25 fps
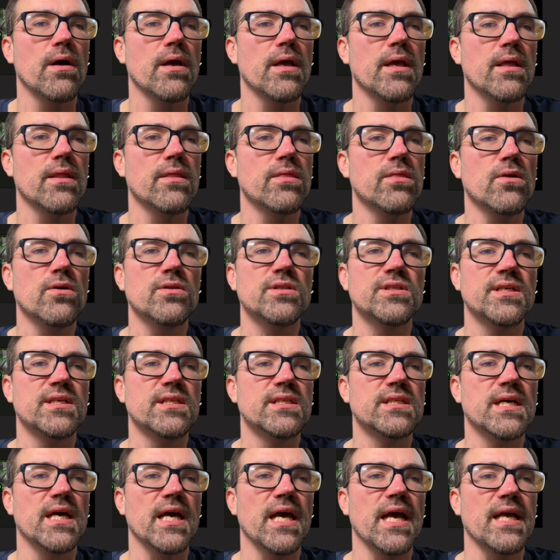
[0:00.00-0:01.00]
not in
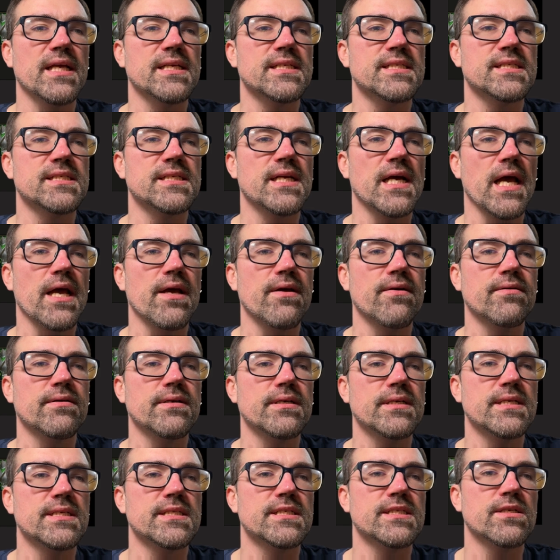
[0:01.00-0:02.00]
the S tier.
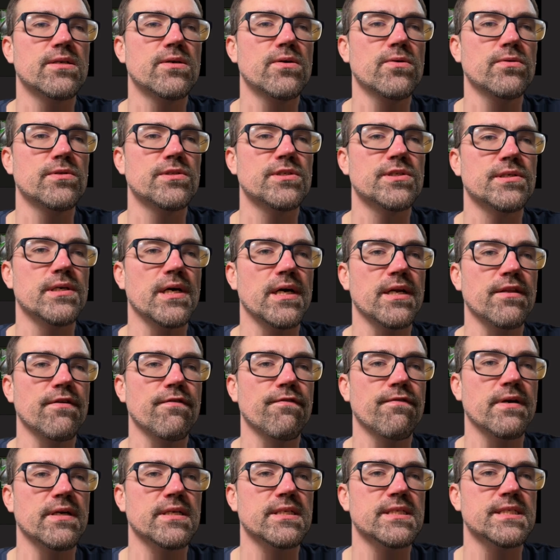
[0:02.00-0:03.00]
It's good
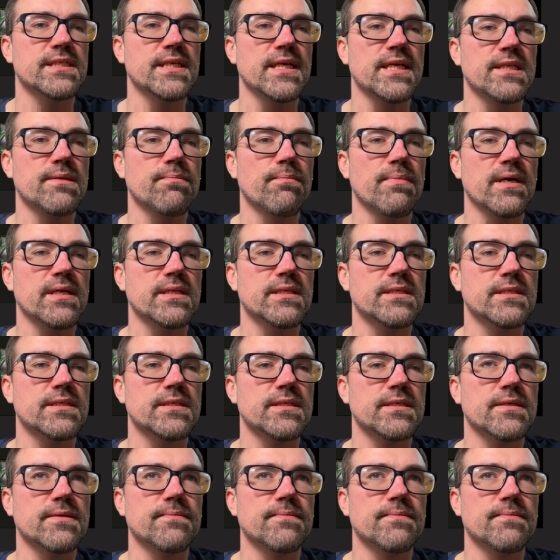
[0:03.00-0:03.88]
artifact set, but